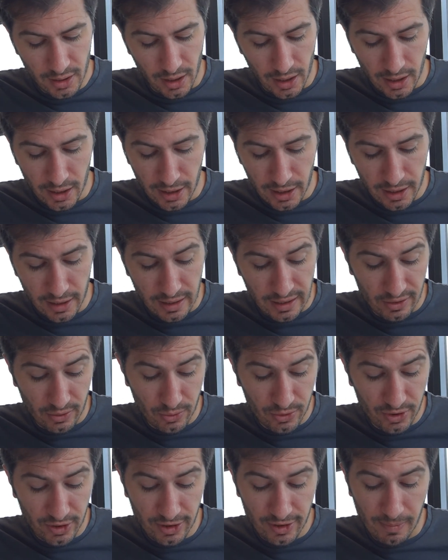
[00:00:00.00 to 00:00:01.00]
It
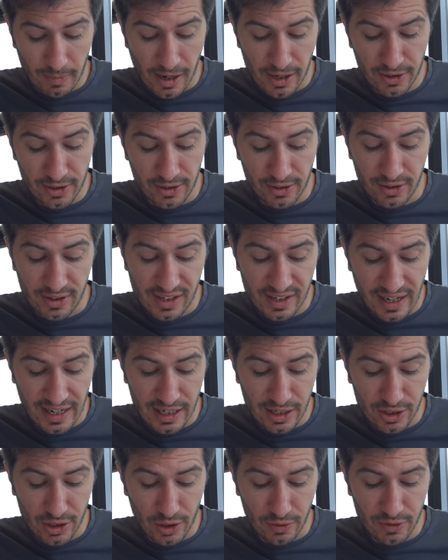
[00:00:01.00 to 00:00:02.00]
also mentions the
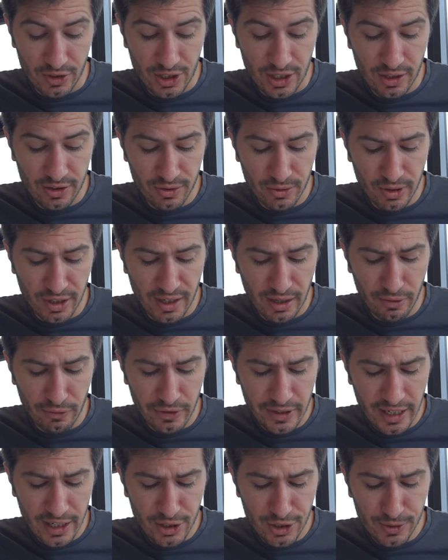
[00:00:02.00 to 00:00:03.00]
danger of jigsaw
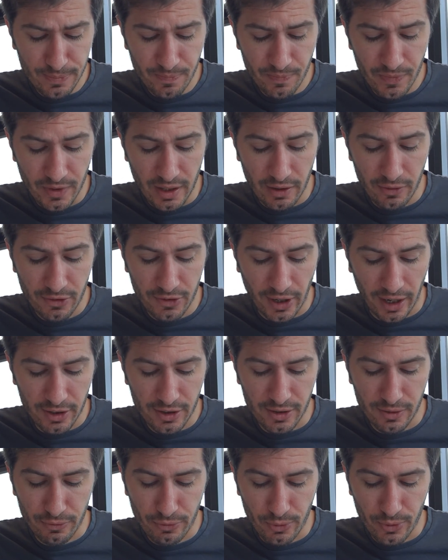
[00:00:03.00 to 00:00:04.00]
identification if
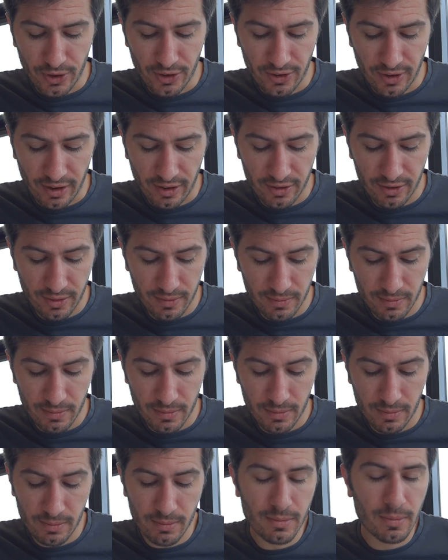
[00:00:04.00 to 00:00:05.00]
Section 46
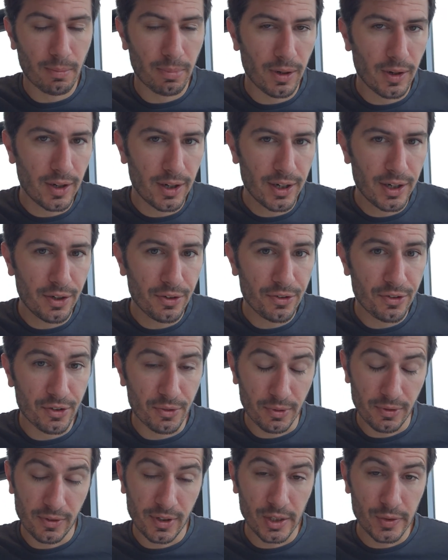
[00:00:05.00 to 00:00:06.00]
applies, so
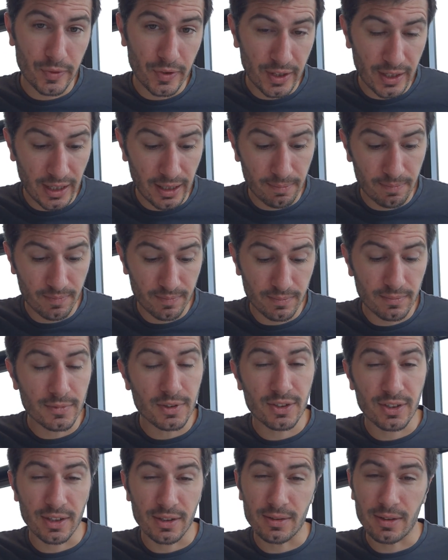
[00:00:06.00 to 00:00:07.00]
we've covered that,
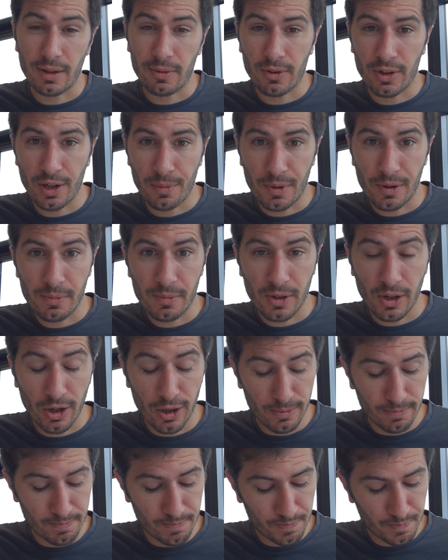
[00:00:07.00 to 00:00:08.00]
so that will come up a lot.